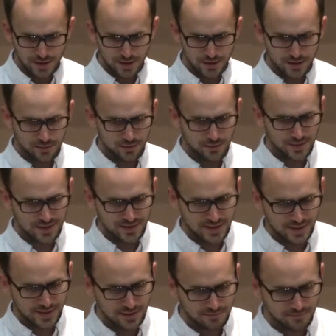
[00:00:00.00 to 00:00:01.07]
so I would
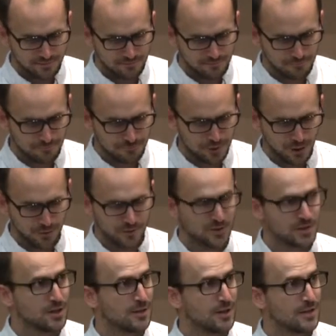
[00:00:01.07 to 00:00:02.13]
say, if you're
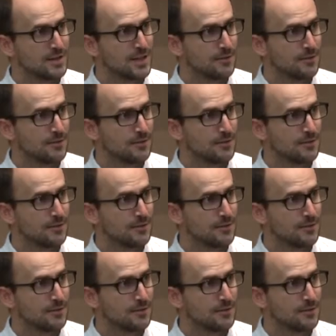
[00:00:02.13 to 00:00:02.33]
starting,